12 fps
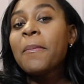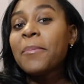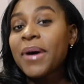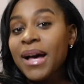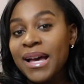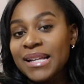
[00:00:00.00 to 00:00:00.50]

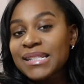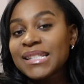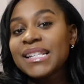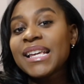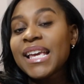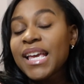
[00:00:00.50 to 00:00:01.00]

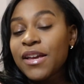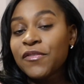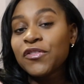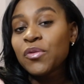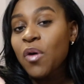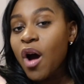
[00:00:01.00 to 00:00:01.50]
But if
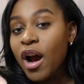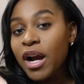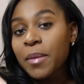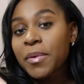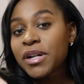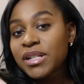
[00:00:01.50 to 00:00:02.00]
you
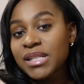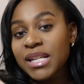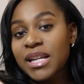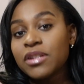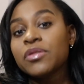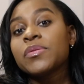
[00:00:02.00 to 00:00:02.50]
are a
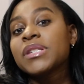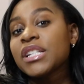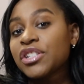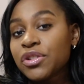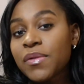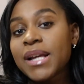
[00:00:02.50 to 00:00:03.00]
person who is
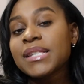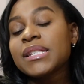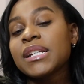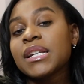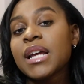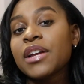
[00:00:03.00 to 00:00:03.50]

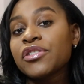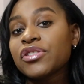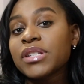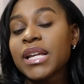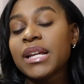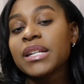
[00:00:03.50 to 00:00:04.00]
interested in
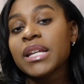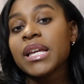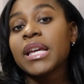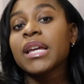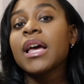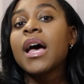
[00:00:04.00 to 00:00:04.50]

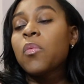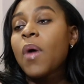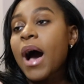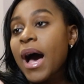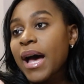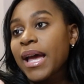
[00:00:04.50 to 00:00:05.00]
understanding
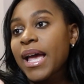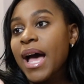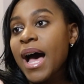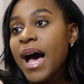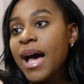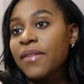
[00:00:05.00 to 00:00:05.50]
why
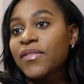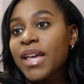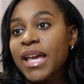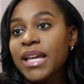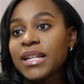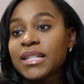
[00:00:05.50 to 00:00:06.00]
I've
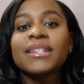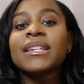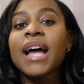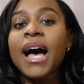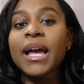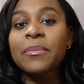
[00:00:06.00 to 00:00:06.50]
gained
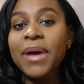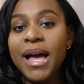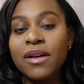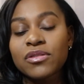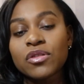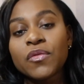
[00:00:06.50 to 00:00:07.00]
nine
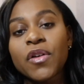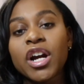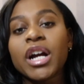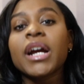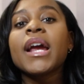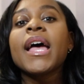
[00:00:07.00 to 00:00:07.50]
pounds so
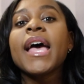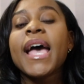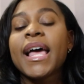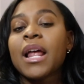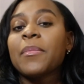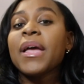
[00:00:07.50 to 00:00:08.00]
far
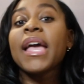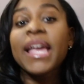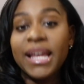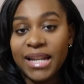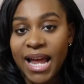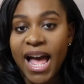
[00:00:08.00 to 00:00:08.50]
and I'm
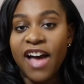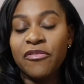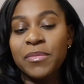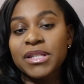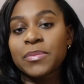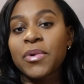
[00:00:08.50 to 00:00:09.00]
eight and a half
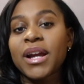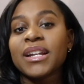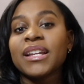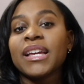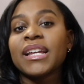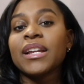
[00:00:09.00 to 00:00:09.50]
months
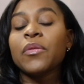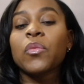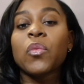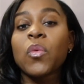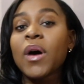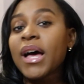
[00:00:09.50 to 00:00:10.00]
pregnant,
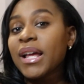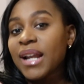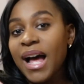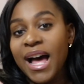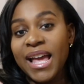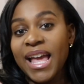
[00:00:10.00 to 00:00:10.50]
what
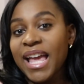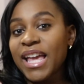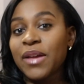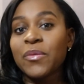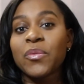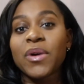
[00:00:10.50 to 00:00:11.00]
I
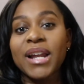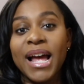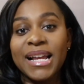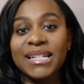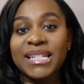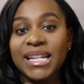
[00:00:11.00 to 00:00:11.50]
ate, what
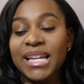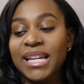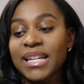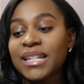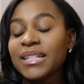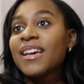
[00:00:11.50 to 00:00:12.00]
I
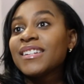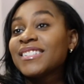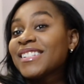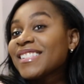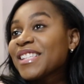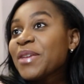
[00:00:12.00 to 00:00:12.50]
did,
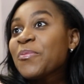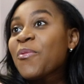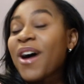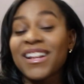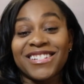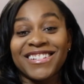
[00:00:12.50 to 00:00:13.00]
just keep
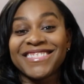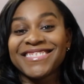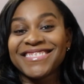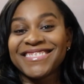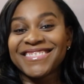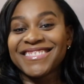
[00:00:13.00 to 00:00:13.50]
watching
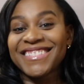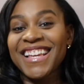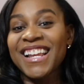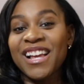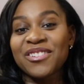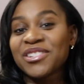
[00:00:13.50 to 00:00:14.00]

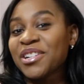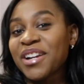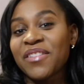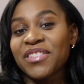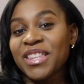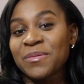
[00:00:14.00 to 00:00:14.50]
and I'll share
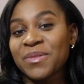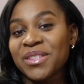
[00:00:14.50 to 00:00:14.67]
everything with